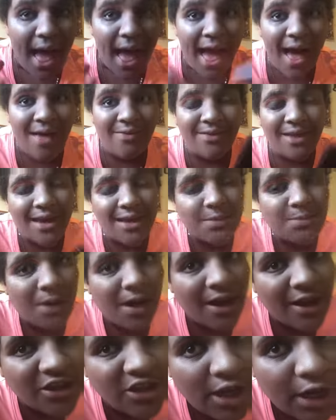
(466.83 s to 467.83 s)
And that is
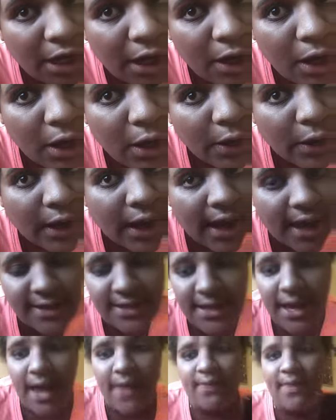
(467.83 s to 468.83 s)
my eyeshadow look,
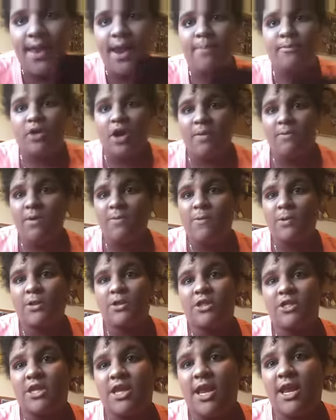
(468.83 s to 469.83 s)
guys. And then I'm going to be
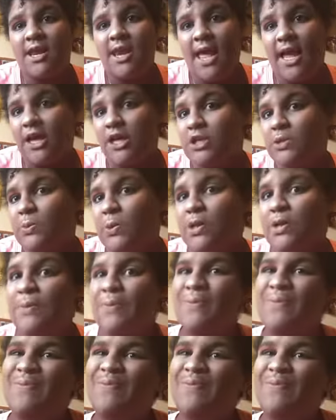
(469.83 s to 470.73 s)
moving on to the next one.